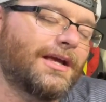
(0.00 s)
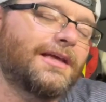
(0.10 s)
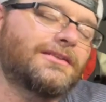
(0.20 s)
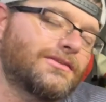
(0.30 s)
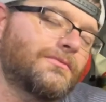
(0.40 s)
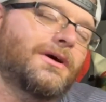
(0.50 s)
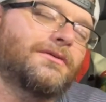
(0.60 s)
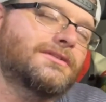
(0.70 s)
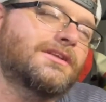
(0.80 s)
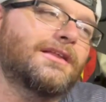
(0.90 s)
It's,
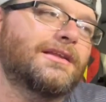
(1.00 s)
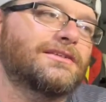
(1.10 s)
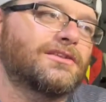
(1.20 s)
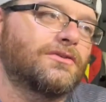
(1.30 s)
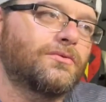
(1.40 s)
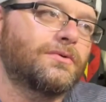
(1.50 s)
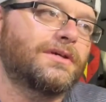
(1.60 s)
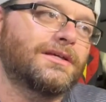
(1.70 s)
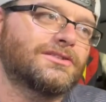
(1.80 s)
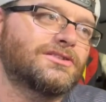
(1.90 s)
well, it's not that it's
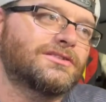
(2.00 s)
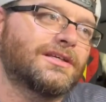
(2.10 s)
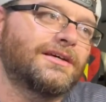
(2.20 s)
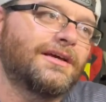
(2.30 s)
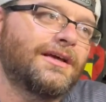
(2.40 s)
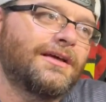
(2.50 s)
annoying, it's just that